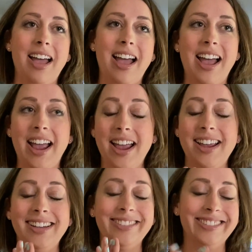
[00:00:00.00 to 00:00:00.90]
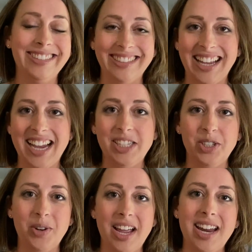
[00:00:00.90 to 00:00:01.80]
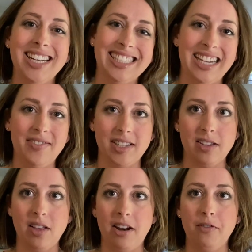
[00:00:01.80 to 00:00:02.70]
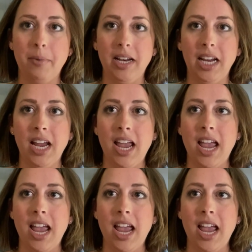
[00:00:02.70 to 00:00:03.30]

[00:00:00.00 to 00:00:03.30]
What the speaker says: I do it, and it saves us a lot of money.